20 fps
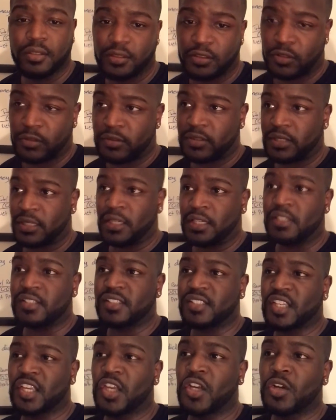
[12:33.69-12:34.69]
You know what I'm saying?
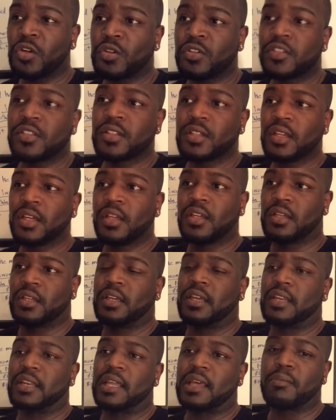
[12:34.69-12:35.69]
Sales
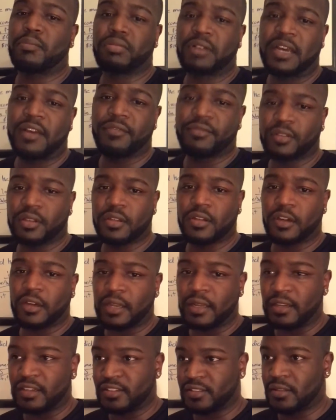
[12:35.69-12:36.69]
and net profit are
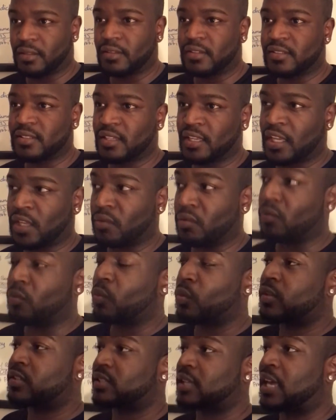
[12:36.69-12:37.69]
not necessarily the same. And
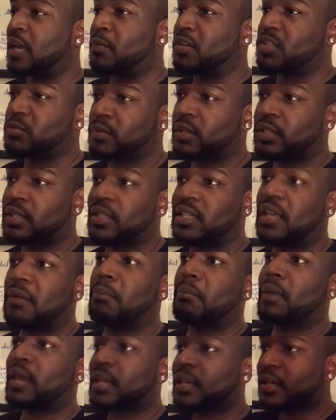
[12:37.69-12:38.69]
when we say how much money did they
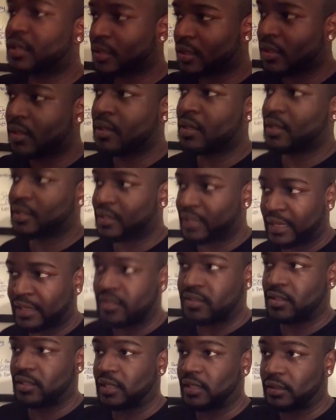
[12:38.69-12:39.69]
make,
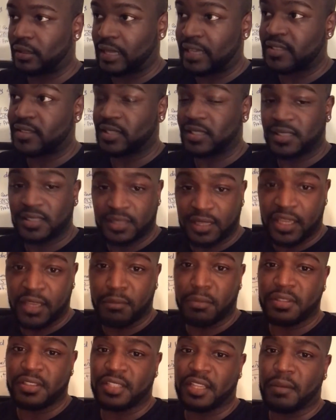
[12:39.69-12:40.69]
that's the
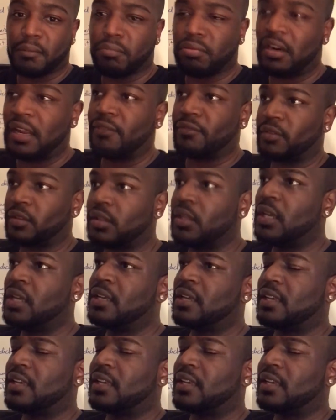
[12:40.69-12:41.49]
same as net profit.